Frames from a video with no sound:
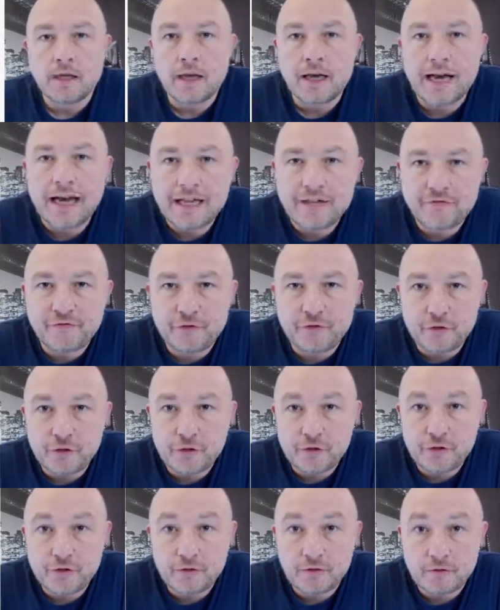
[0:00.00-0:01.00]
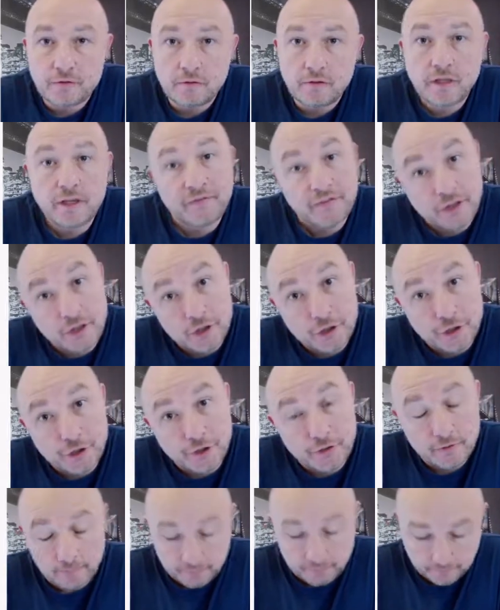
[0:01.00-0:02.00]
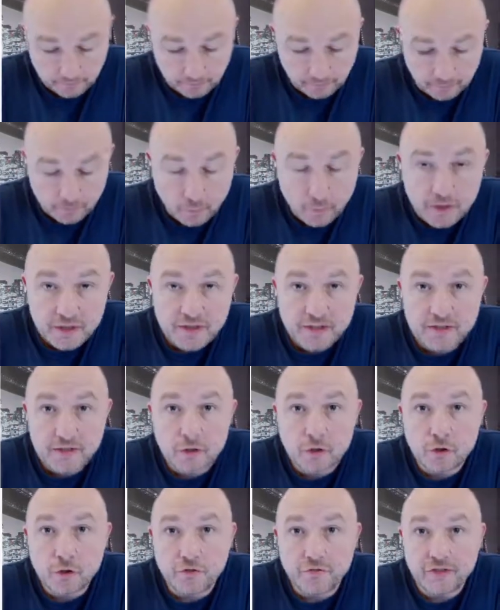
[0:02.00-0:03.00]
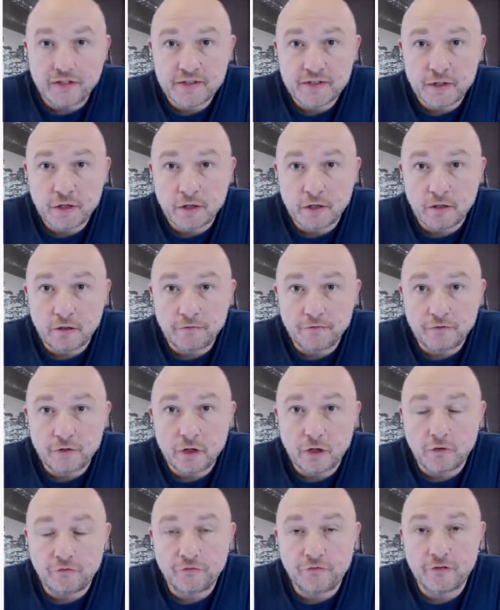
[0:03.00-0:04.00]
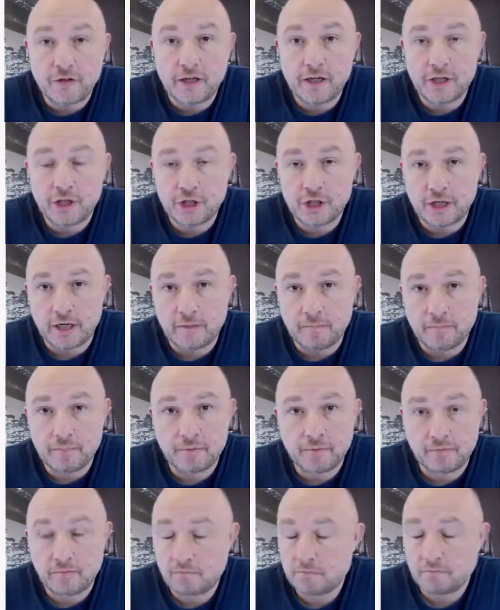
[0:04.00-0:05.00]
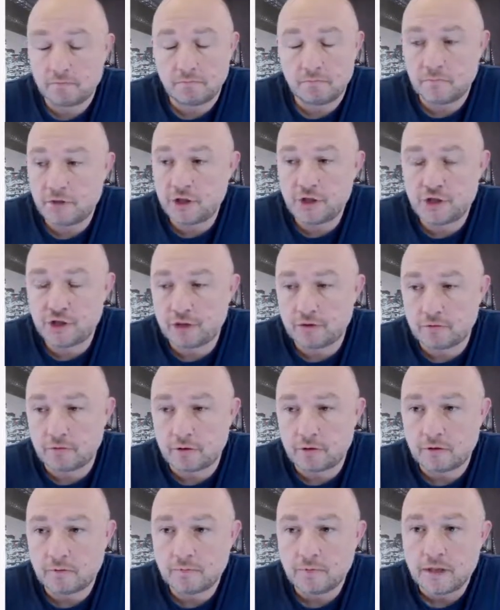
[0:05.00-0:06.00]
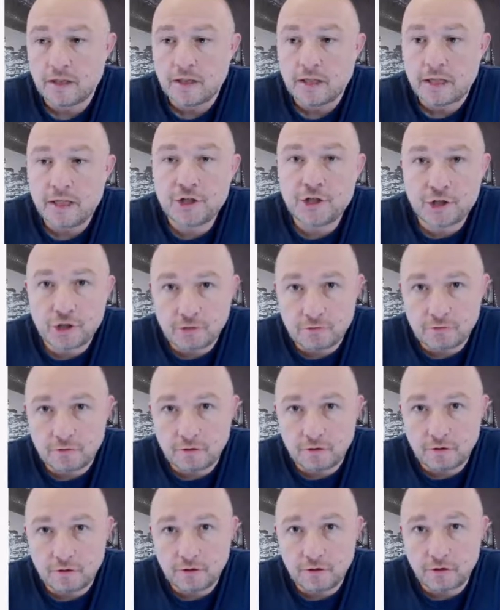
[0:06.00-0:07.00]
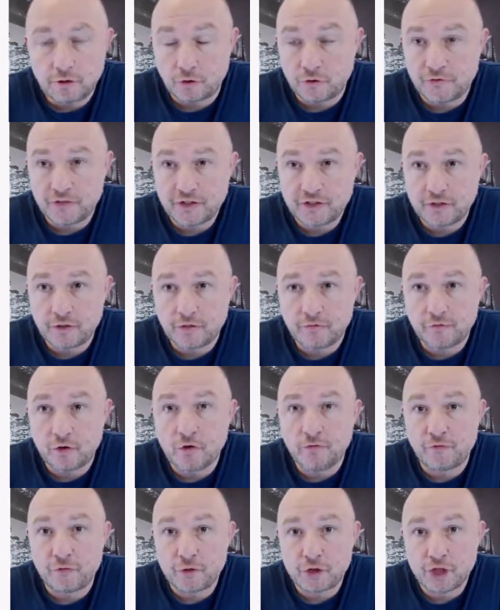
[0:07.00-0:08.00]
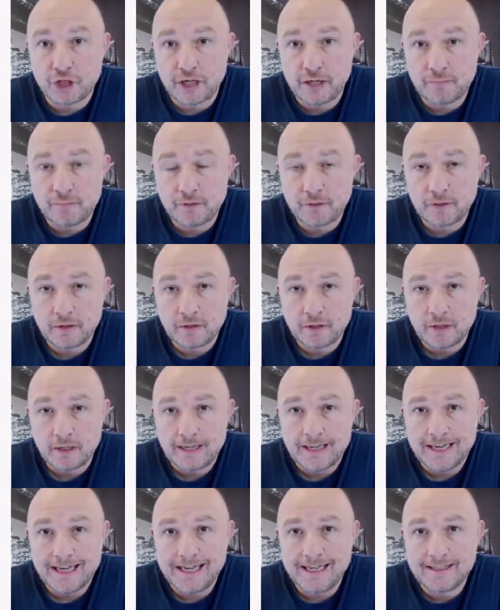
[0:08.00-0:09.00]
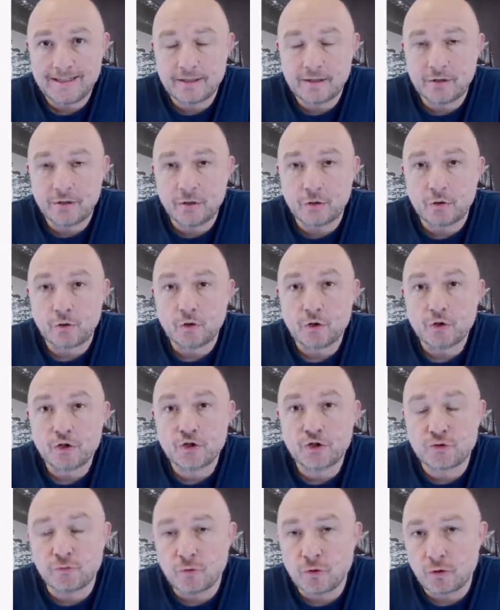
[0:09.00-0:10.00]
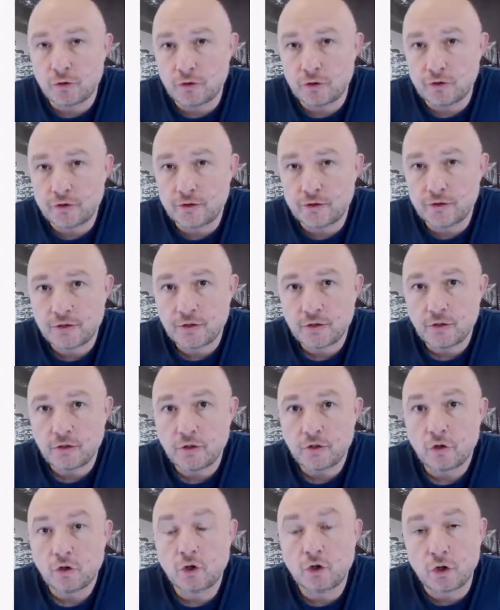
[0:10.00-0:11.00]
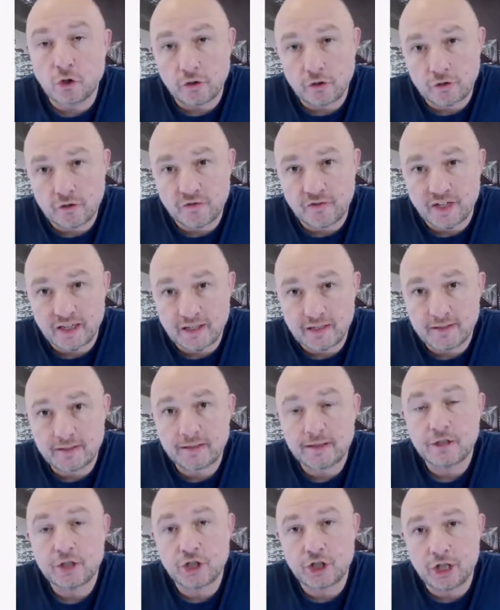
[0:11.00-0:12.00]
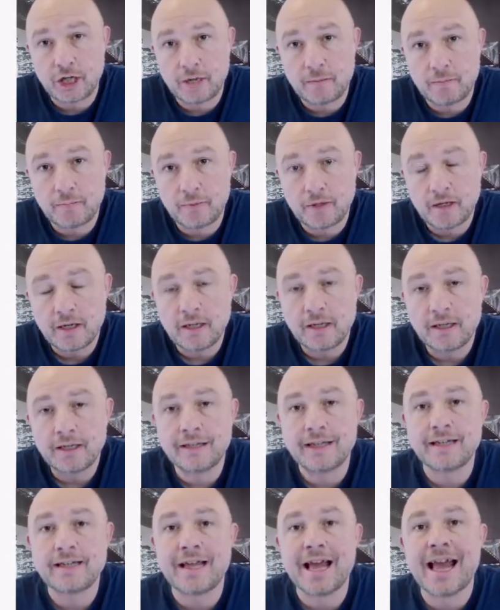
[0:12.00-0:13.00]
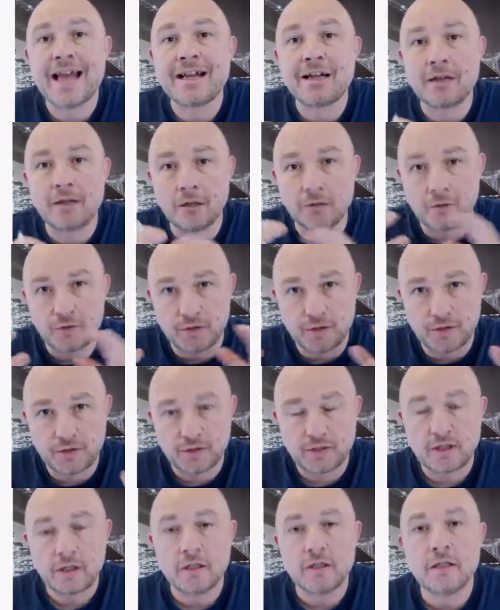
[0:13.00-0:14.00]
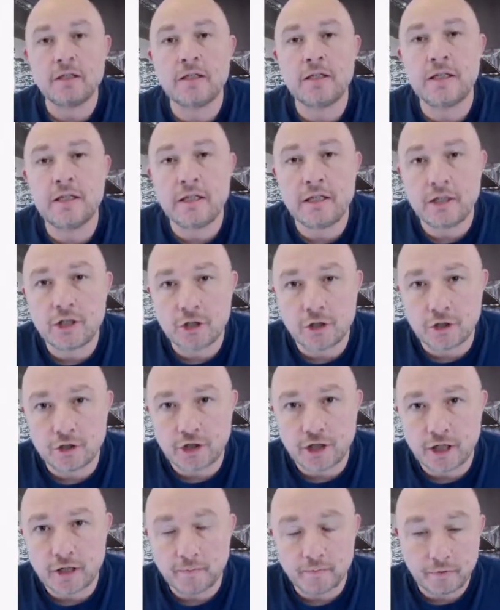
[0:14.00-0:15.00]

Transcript: At first, definition. What is the convex hull of a shape in general? In general, the convex hull of a shape is the smallest convex shape that encloses the initial shape.